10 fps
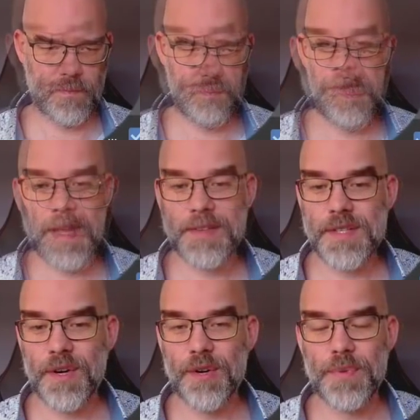So now this
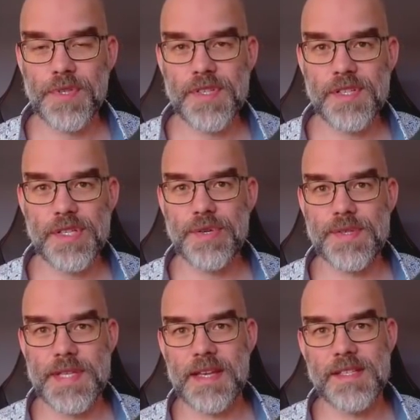code will just use
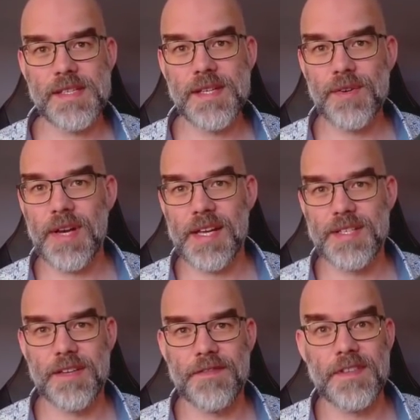the existing
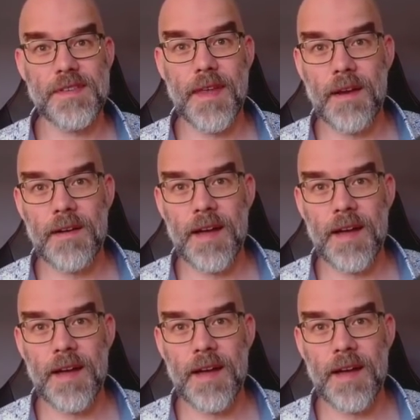collection if it's there